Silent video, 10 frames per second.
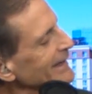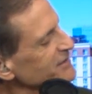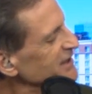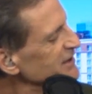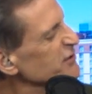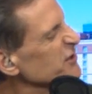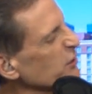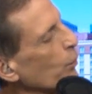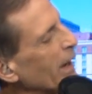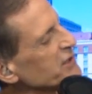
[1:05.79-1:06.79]
and sees
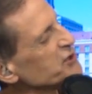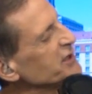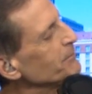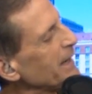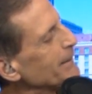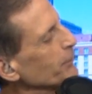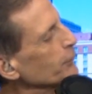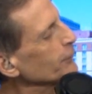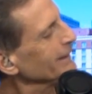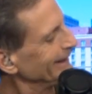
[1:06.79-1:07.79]
just a white sheet of
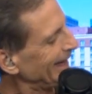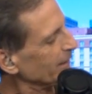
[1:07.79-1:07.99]
paper,